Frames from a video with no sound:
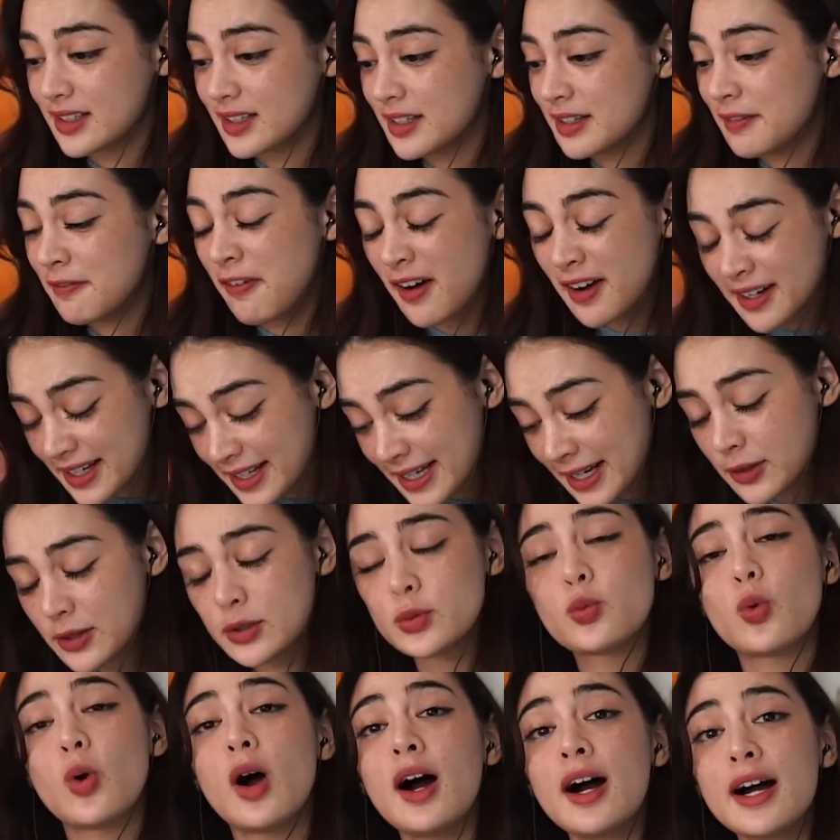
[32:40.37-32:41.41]
He fucking killed his
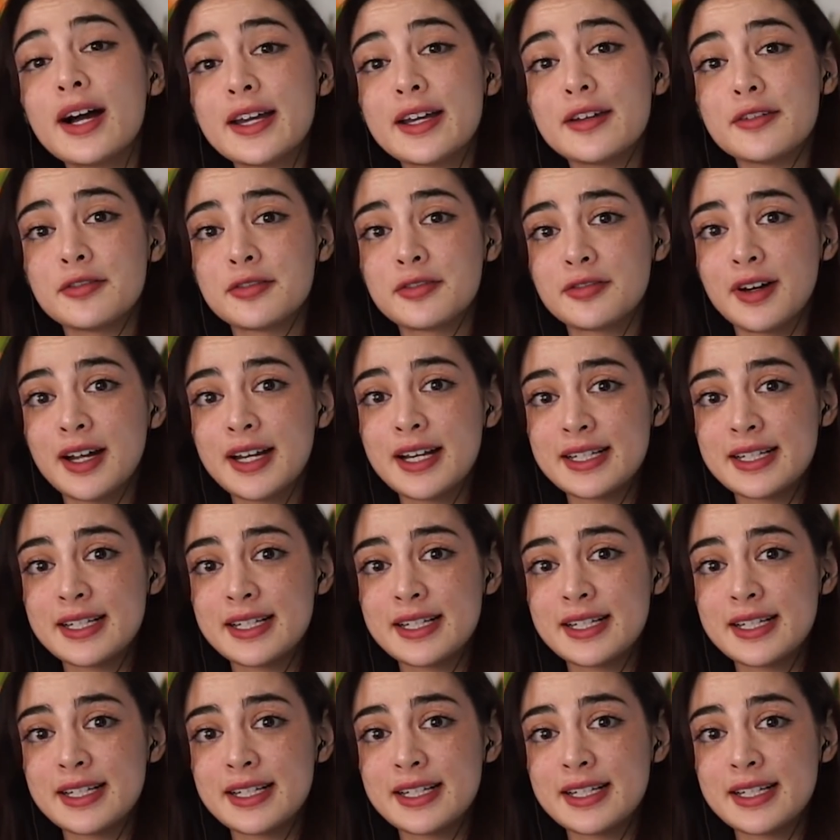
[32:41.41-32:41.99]
wife and